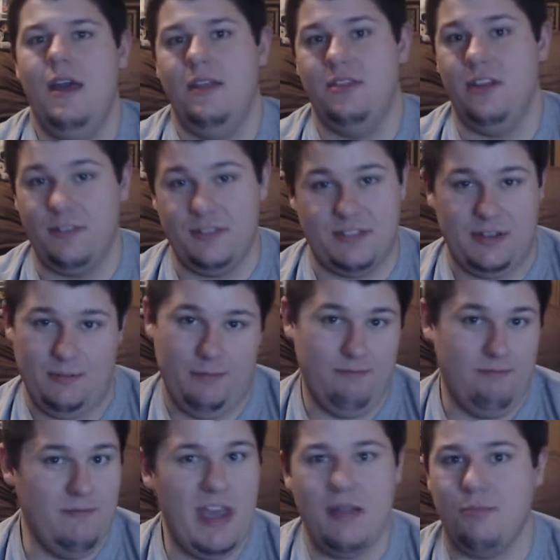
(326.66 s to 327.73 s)
There's
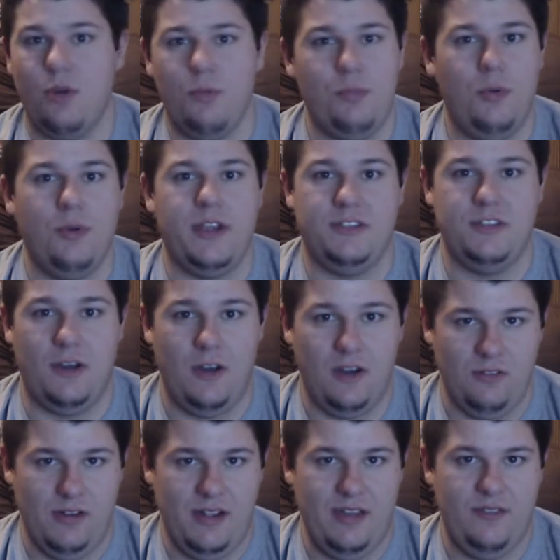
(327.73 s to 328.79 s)
some memorable guitar
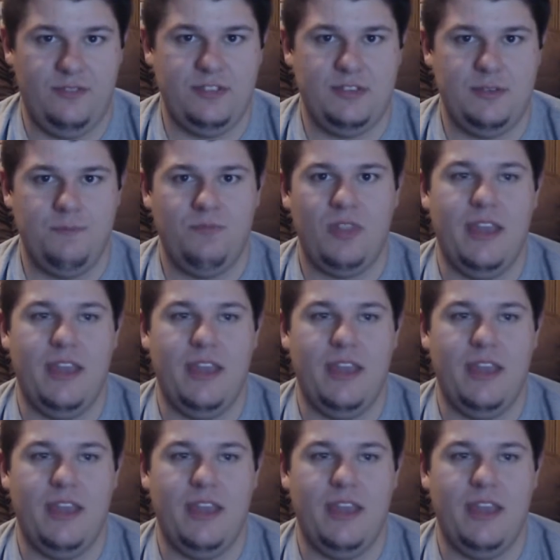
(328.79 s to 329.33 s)
riffs,